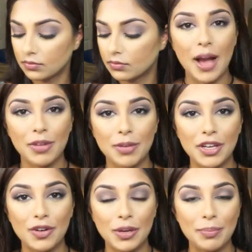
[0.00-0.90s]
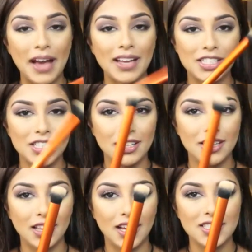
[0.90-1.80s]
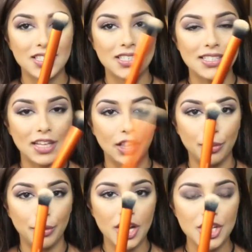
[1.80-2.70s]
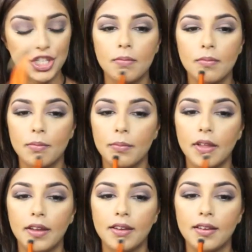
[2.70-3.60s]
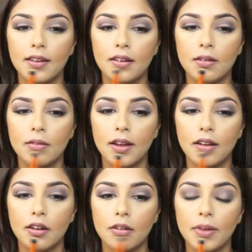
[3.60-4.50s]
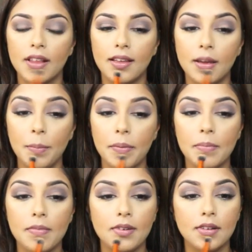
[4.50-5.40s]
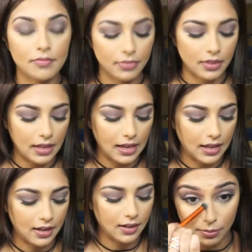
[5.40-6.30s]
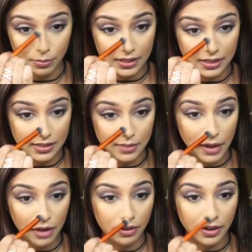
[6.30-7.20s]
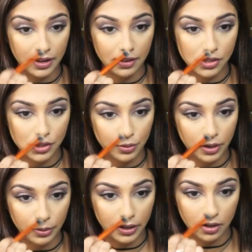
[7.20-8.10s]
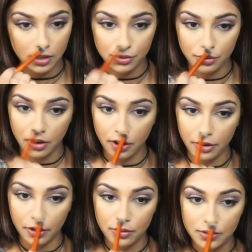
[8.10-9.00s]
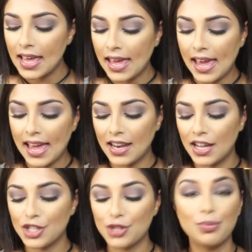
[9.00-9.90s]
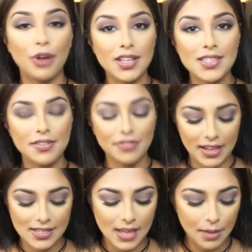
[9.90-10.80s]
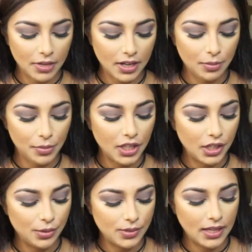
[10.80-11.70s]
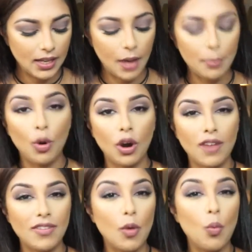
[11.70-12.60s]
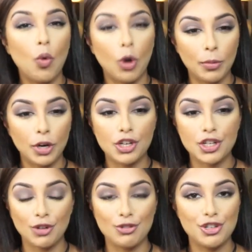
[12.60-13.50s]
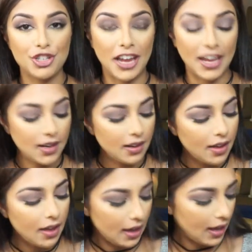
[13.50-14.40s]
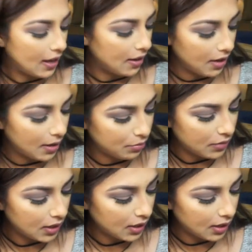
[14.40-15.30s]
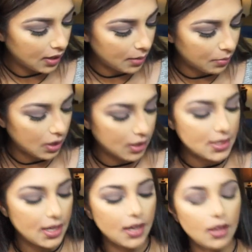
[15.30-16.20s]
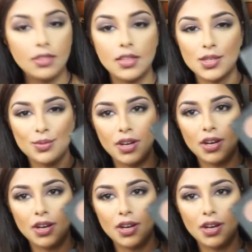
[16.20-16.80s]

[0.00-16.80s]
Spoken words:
I'm gonna be going back into the Deluxe Concealer brush, blend it right under my lip, and blending this powder into where we contoured our nose. And to bronze the face, I'm gonna be using more of a warmer tone shade. And I'm thinking I'm gonna take this one